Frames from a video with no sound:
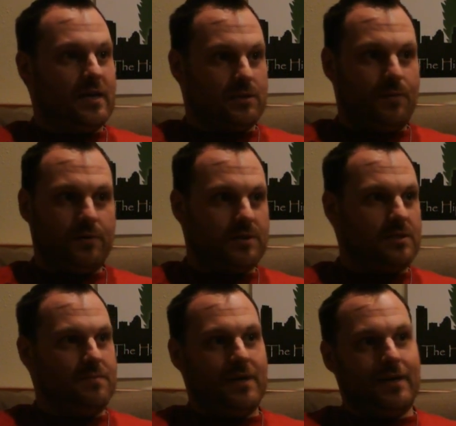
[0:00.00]
As opposed
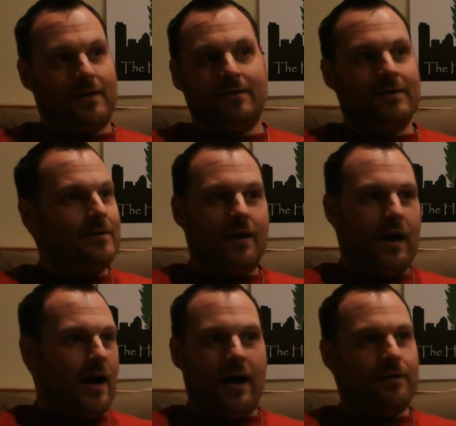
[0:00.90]
to me,
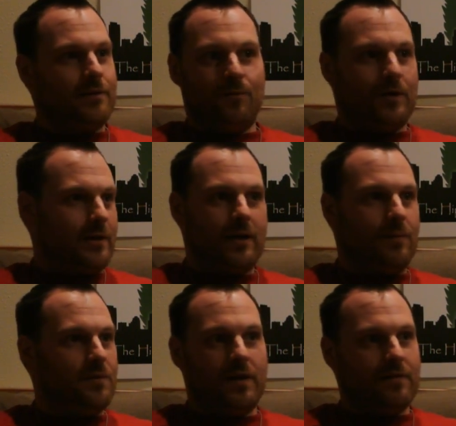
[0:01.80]
I only want a
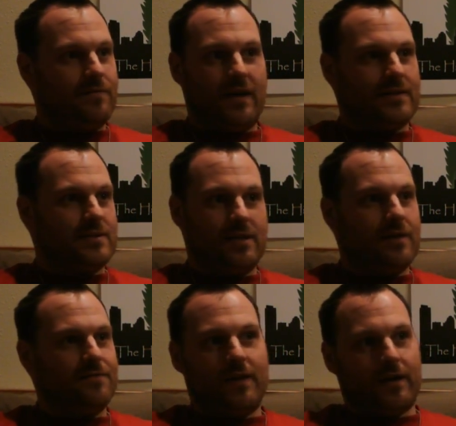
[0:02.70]
couple of that stuff.